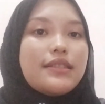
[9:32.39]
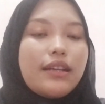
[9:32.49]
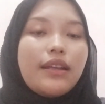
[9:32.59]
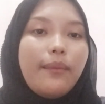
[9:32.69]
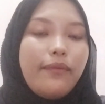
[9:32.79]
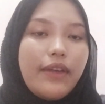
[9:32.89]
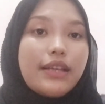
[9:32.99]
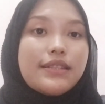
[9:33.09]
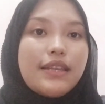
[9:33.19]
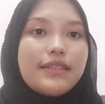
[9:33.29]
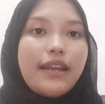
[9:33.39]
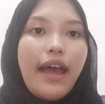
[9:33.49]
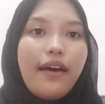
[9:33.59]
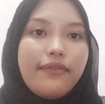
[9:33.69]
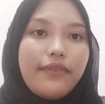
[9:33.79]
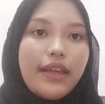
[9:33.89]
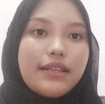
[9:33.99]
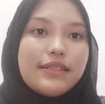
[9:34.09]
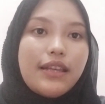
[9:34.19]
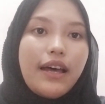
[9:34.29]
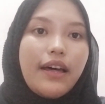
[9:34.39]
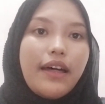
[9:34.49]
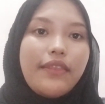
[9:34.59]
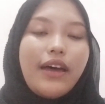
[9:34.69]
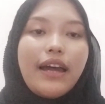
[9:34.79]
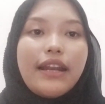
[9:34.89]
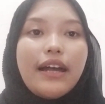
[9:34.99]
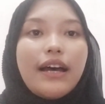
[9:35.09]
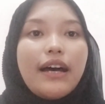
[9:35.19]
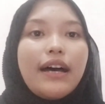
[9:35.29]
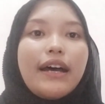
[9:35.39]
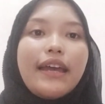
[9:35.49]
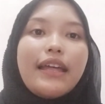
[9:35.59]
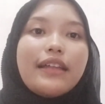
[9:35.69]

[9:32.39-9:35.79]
Circumfix is an affix that